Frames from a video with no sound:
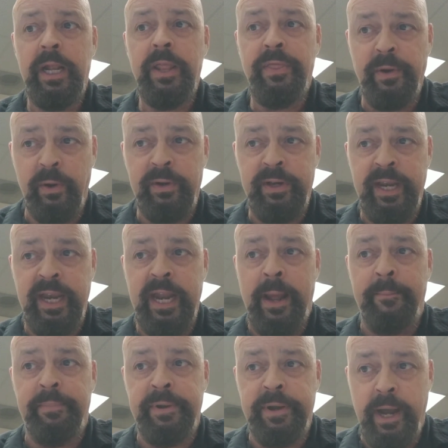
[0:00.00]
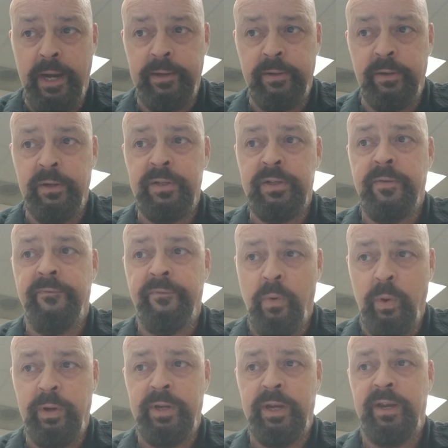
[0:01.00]
13, Abductors.
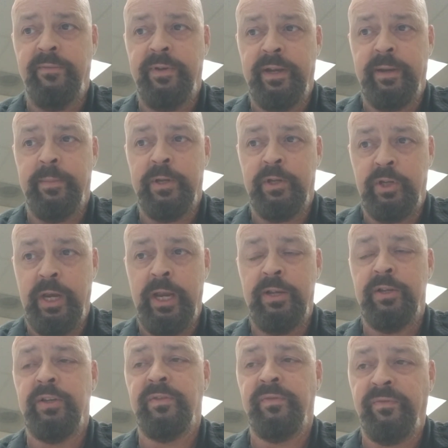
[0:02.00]
14, Victim of Changes.